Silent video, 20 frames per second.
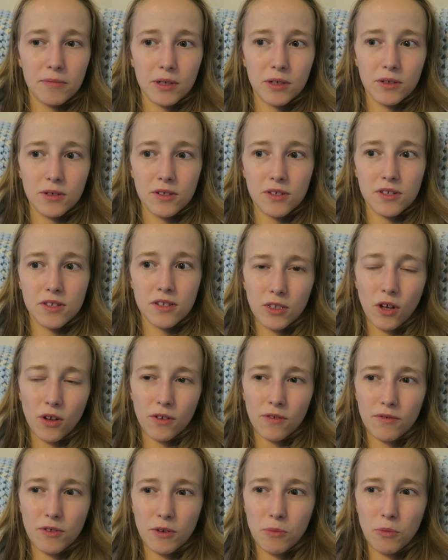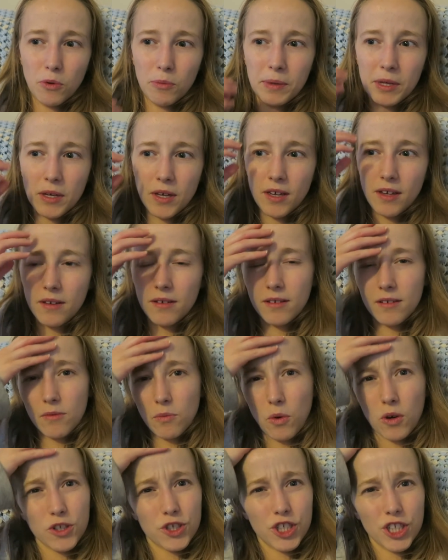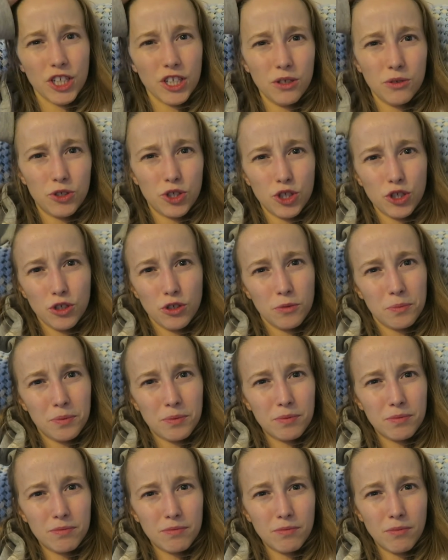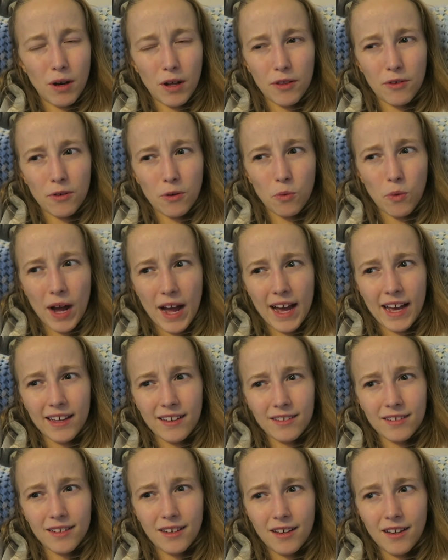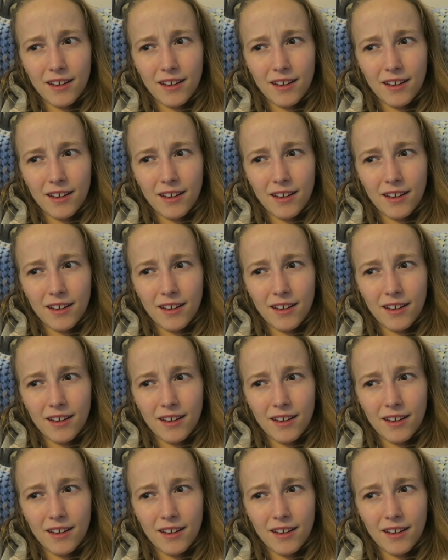because none of them will be watching YouTube while they're away.